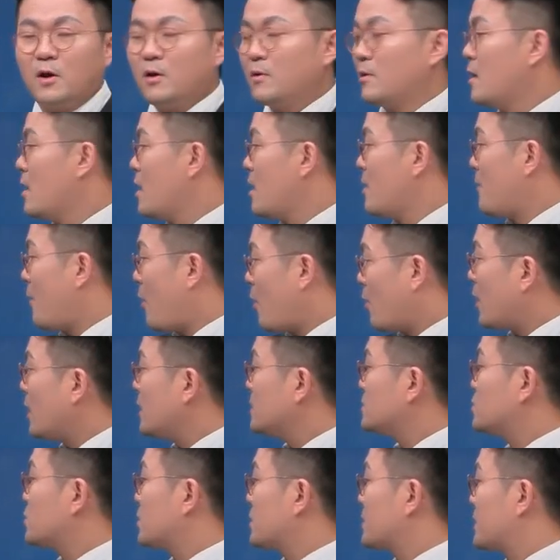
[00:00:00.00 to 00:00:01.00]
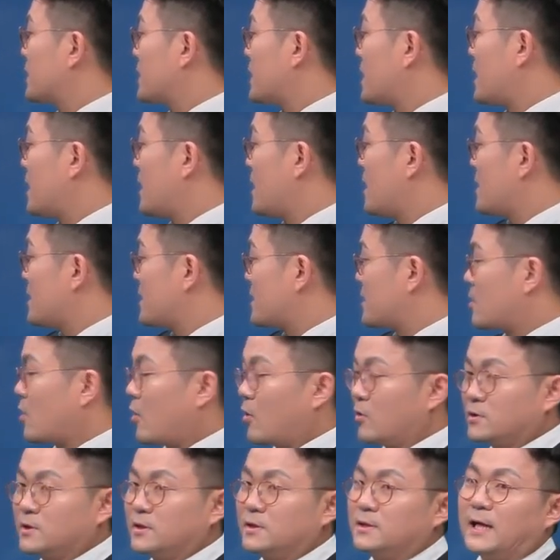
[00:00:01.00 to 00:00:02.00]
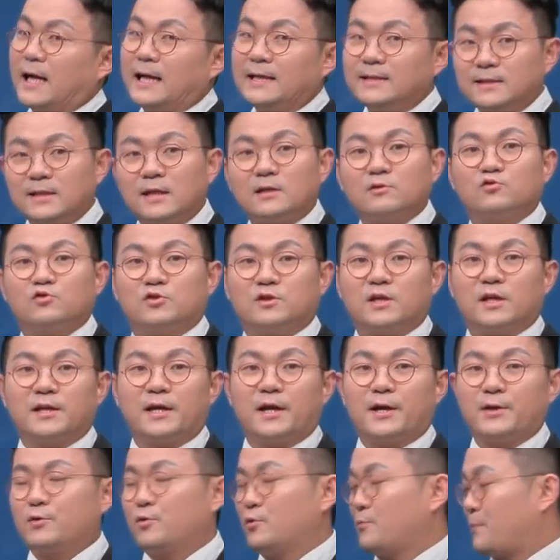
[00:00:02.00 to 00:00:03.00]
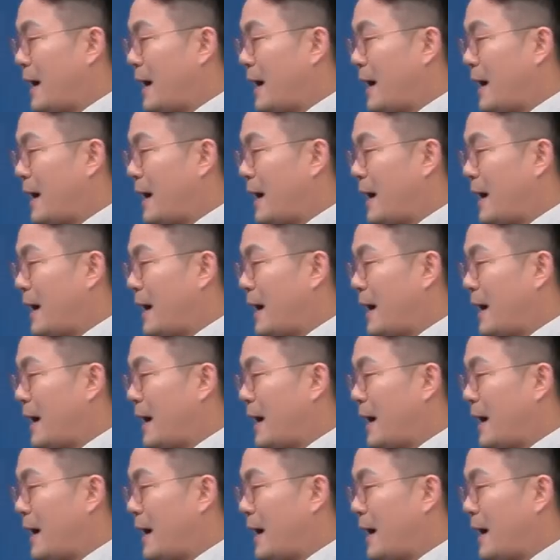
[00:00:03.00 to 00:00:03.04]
many layers of gauze can be